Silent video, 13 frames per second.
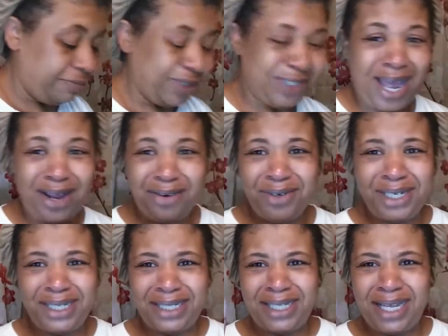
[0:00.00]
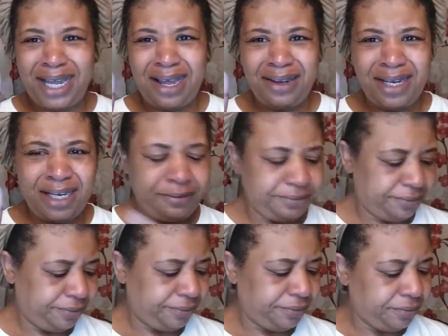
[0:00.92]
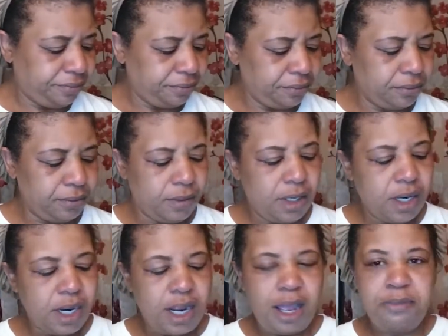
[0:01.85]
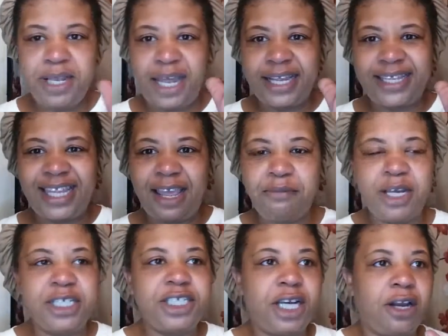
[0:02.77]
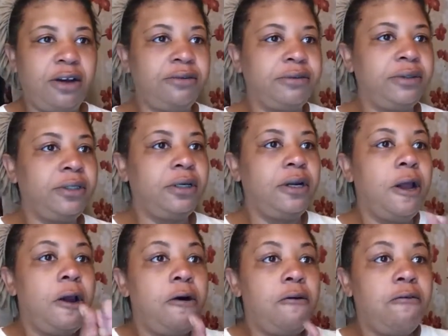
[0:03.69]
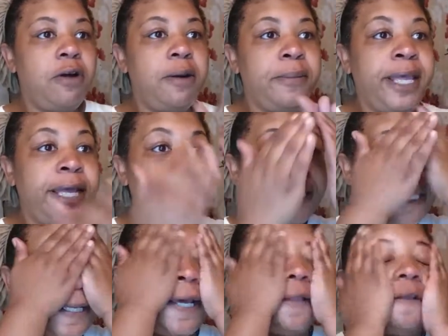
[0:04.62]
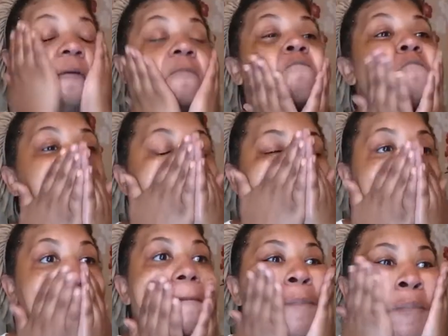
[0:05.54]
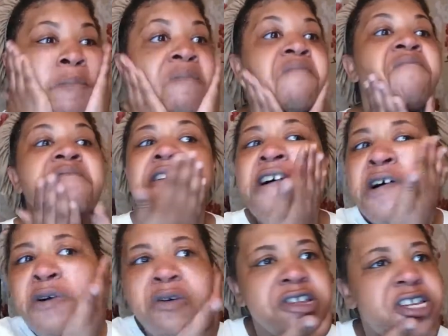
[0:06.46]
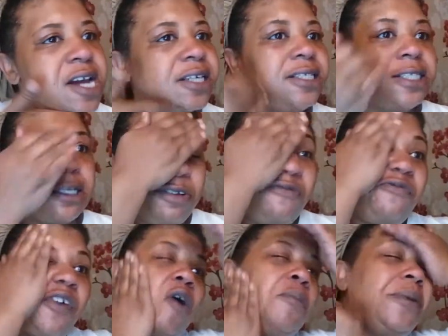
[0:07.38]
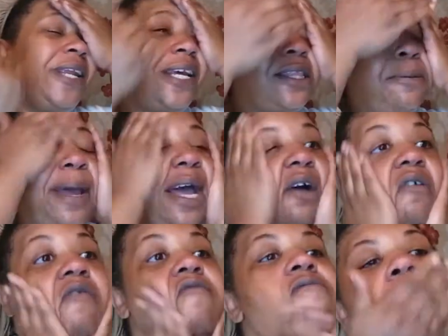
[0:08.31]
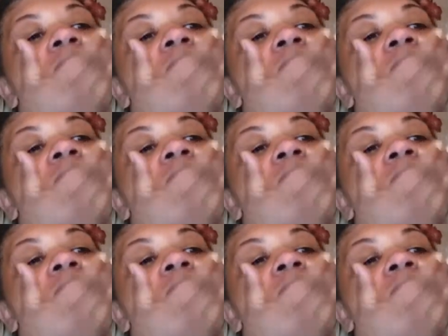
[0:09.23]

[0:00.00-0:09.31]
But y'all don't need to see all that. I put like that much on, rub my hands together. I don't want y'all to see me foaming at the mouth.